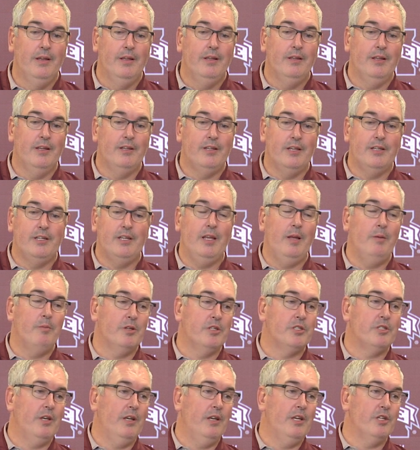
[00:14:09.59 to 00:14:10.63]
that the team
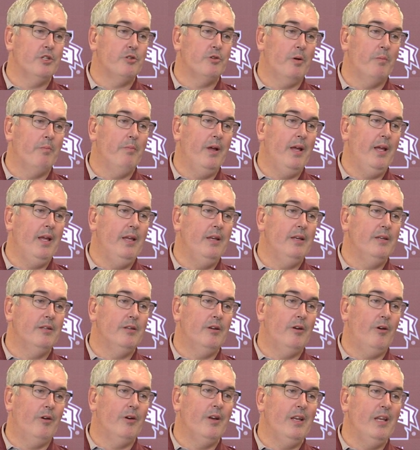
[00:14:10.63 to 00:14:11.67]
has, has remained
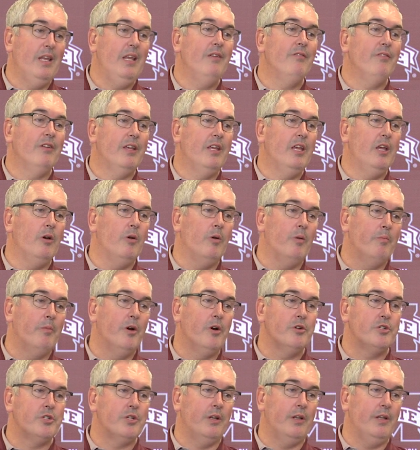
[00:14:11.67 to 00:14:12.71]
on an even keel
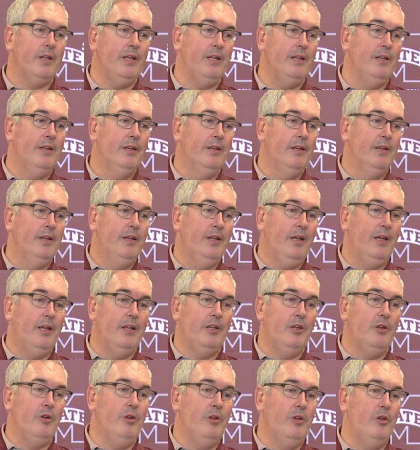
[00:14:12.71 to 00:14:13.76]
emotionally, and
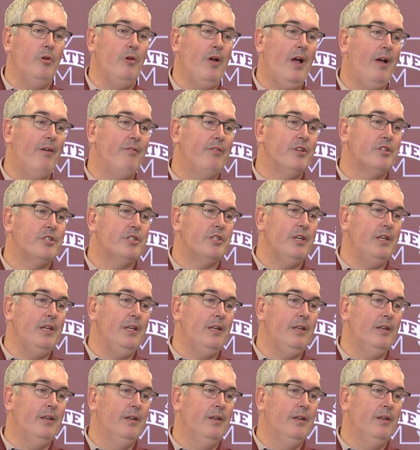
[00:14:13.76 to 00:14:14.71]
you, you haven't seen